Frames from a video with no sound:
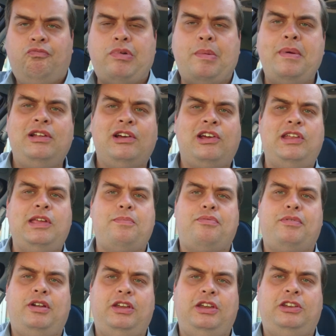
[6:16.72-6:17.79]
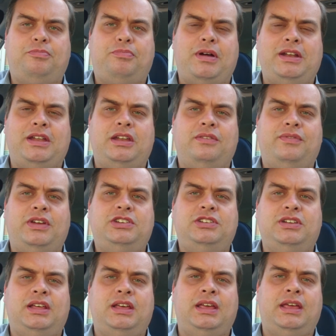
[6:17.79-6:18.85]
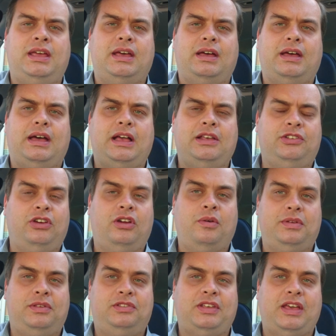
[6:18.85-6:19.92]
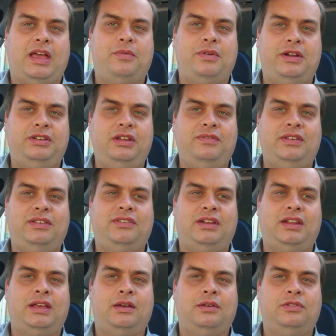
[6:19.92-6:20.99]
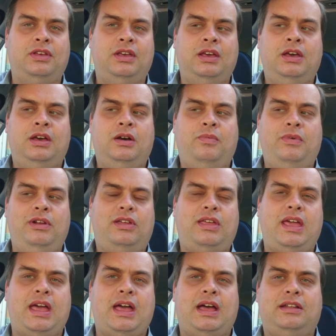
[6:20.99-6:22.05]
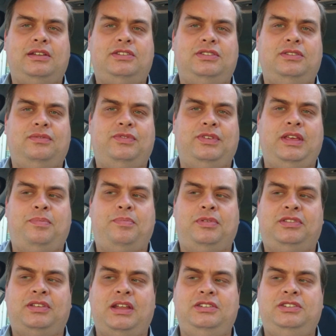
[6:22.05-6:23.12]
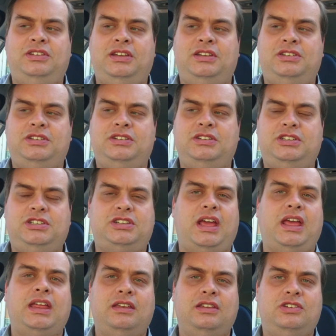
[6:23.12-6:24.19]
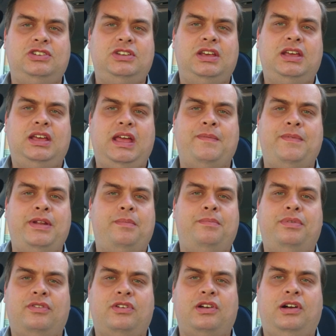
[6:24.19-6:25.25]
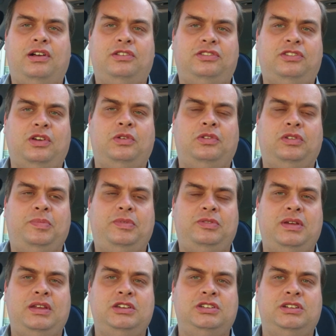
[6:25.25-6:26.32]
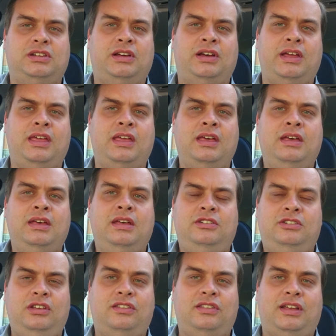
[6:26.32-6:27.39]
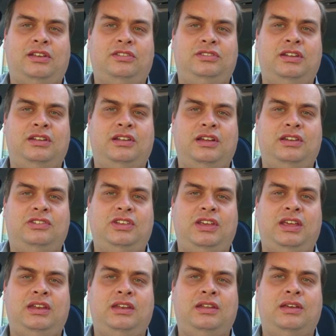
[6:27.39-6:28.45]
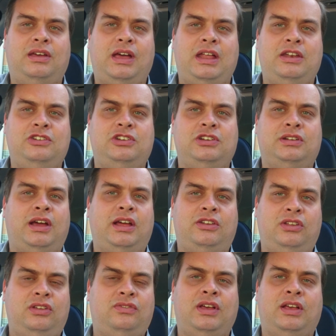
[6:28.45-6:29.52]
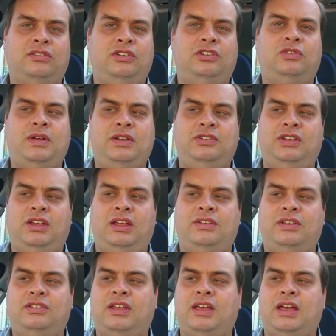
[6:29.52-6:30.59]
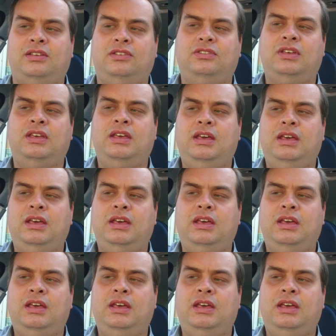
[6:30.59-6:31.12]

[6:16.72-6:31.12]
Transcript: When we look at each brand individually, as I always say when I do these videos, we're looking at the percentage change in the number of cars sold between July 2019 and July 2020 in this case.